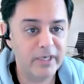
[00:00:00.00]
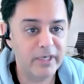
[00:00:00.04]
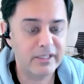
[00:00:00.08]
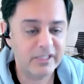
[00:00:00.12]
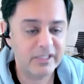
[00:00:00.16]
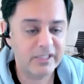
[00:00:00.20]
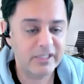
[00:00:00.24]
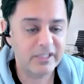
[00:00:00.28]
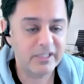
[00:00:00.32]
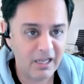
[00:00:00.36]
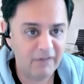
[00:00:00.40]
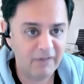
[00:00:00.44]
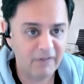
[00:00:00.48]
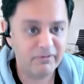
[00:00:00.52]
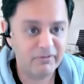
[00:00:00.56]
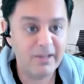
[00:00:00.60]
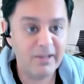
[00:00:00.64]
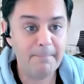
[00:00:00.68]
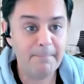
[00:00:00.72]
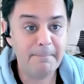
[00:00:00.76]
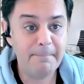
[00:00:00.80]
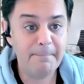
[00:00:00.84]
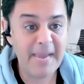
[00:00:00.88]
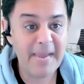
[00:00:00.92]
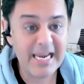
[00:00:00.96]
itself,
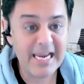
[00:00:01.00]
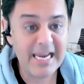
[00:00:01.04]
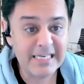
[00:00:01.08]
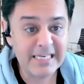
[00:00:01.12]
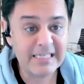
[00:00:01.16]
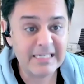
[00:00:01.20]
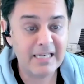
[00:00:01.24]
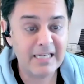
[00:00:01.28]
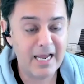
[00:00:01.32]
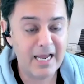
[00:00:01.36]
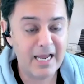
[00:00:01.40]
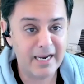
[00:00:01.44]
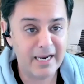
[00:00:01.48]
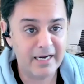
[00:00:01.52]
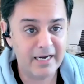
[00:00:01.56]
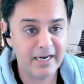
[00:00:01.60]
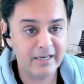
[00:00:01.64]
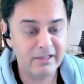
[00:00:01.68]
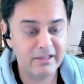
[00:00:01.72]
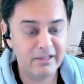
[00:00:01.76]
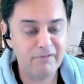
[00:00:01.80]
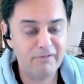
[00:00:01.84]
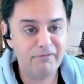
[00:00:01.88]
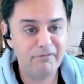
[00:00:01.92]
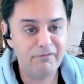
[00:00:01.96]
the
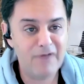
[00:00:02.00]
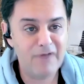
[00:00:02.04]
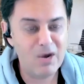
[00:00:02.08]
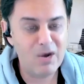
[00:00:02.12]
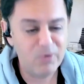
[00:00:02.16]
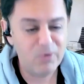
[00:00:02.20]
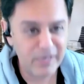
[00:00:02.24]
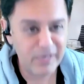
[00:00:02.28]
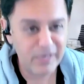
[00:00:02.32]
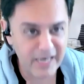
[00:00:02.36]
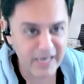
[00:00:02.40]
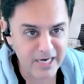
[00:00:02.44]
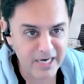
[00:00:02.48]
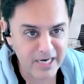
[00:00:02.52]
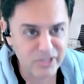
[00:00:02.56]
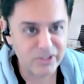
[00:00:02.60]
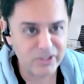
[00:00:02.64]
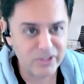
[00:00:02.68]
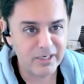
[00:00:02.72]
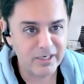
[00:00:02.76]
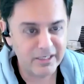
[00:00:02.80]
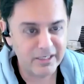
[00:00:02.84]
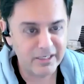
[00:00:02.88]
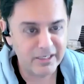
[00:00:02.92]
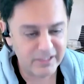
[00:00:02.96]
baseline, the
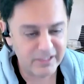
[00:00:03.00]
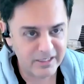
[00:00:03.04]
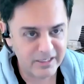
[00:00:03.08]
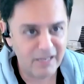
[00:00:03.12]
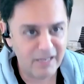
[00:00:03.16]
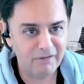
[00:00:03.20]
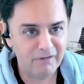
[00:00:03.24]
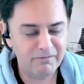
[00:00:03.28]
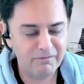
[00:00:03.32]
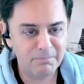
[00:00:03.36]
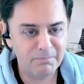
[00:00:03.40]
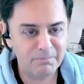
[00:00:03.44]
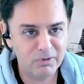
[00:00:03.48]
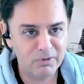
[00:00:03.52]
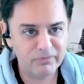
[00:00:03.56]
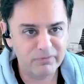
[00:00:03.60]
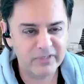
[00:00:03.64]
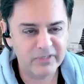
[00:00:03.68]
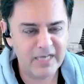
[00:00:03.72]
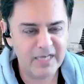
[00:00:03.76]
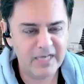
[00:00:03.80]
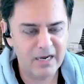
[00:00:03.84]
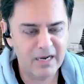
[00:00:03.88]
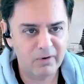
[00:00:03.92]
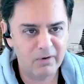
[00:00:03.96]
foundation itself
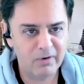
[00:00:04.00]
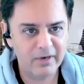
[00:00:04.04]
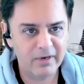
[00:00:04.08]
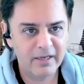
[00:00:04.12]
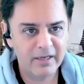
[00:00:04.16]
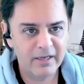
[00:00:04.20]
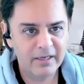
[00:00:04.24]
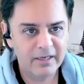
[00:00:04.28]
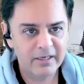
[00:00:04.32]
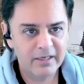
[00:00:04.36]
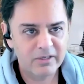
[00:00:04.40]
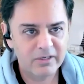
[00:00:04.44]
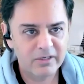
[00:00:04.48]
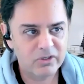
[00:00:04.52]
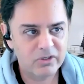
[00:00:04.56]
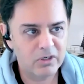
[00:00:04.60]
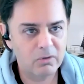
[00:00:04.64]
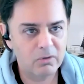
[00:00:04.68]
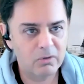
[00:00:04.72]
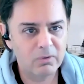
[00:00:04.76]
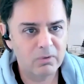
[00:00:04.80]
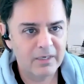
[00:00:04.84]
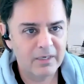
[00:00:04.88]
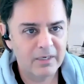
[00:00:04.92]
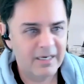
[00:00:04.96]
moves down.
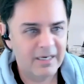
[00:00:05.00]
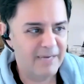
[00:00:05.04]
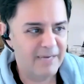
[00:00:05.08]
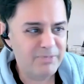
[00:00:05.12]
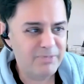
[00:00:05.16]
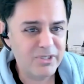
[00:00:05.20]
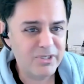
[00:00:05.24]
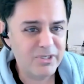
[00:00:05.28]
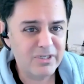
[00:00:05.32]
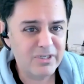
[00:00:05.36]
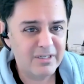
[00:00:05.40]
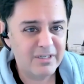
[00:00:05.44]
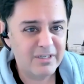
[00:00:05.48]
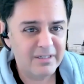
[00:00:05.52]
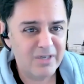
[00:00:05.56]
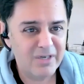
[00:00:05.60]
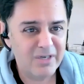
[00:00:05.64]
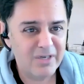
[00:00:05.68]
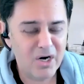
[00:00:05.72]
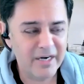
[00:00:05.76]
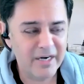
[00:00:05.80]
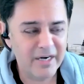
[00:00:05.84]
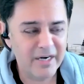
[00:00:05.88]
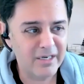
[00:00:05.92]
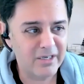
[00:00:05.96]
So I'm just
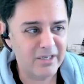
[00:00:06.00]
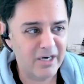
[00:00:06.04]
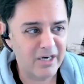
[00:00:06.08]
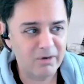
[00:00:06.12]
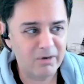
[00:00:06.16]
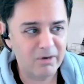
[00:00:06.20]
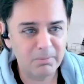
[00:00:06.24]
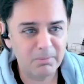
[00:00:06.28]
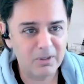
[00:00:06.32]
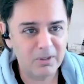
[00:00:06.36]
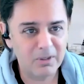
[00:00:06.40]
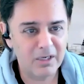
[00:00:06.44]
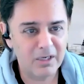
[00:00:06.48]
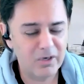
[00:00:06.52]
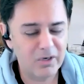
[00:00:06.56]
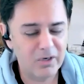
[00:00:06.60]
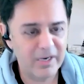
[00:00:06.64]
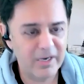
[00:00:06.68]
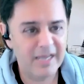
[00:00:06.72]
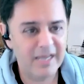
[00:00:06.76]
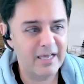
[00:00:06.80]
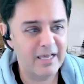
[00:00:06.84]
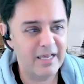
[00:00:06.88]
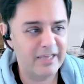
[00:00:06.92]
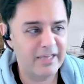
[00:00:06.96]
not in a terrible
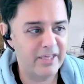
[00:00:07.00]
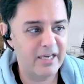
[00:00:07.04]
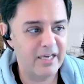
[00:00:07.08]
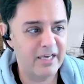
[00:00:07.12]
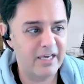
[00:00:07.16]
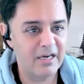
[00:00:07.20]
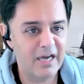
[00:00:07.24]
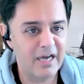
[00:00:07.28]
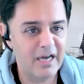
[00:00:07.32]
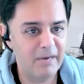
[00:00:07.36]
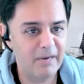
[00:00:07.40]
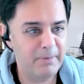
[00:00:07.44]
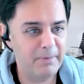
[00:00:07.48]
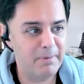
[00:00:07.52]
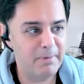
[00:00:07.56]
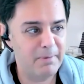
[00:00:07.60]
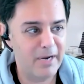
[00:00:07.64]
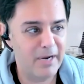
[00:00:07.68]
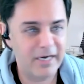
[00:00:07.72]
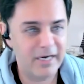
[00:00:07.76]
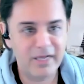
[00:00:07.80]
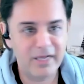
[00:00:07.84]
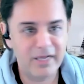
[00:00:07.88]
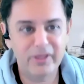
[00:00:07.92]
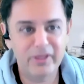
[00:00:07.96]
hurry. I, I think I'll be
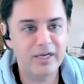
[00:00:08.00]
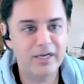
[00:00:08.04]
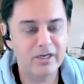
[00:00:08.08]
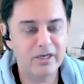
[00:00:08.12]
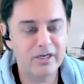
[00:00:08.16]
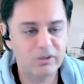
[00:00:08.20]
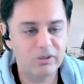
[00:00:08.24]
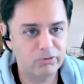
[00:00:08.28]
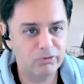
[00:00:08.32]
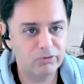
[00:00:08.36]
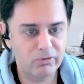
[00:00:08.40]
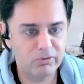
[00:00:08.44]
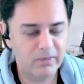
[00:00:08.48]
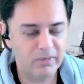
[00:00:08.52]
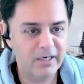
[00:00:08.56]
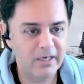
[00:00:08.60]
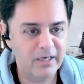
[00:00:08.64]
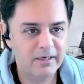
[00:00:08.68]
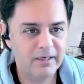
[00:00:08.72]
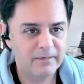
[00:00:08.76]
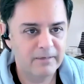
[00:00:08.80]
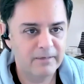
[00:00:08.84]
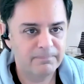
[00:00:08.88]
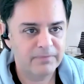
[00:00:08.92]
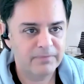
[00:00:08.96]
buying nothing in Q3.
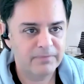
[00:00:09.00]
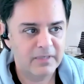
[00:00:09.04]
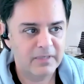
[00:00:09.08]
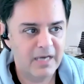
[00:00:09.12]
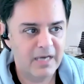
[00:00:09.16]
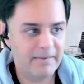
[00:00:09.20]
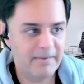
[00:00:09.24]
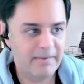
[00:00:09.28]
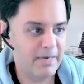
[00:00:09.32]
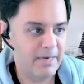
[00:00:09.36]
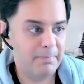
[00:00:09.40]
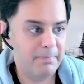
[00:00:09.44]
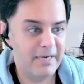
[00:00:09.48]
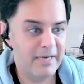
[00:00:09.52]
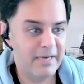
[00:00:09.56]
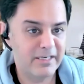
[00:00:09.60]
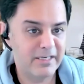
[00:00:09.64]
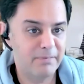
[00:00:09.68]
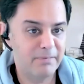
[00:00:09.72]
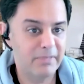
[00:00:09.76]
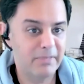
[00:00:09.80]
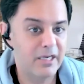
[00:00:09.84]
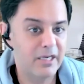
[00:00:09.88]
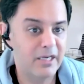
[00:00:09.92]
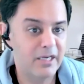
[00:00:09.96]
I might buy
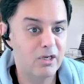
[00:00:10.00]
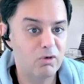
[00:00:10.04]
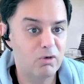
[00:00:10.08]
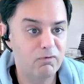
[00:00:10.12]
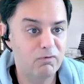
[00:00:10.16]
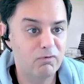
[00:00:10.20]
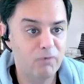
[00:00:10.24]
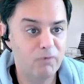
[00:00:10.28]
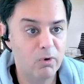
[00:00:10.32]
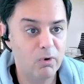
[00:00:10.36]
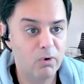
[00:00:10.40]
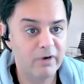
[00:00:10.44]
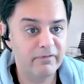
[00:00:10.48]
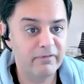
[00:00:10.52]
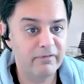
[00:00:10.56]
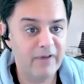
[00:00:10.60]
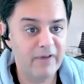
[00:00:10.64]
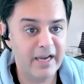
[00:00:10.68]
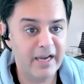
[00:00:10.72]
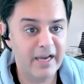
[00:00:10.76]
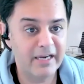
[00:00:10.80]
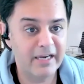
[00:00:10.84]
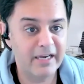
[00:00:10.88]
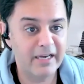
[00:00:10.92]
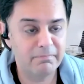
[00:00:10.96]
something in Q4 if
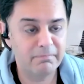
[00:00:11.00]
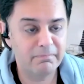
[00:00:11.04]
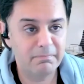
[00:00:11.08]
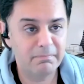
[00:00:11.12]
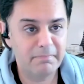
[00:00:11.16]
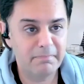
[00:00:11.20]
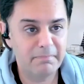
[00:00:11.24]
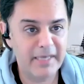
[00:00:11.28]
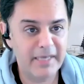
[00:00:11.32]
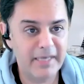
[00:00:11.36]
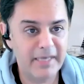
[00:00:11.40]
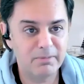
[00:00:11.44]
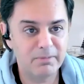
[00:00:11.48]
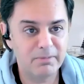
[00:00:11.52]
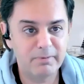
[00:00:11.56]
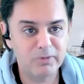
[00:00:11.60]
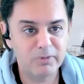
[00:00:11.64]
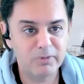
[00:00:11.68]
I can make some